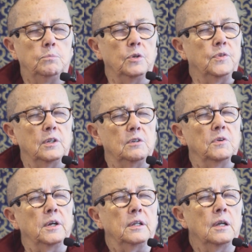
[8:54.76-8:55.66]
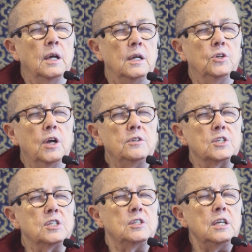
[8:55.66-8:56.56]
Perfectly fine. You can't
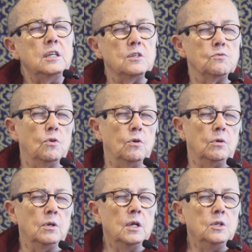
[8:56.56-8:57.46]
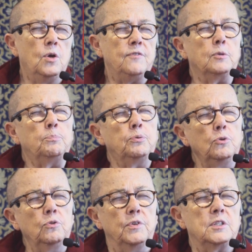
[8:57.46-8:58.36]
just think he's wrong. You have to
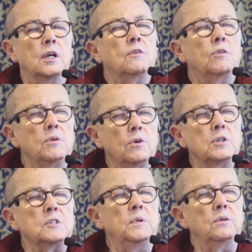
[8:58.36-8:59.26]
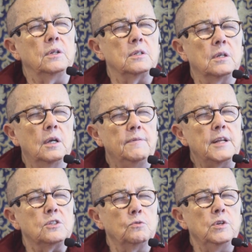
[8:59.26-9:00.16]
prove it from your own experience.
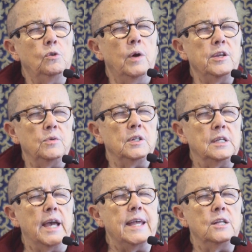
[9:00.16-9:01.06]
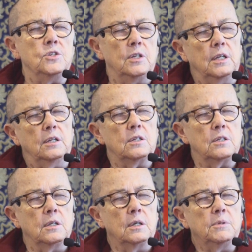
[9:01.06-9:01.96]
That's the real way you engage in it.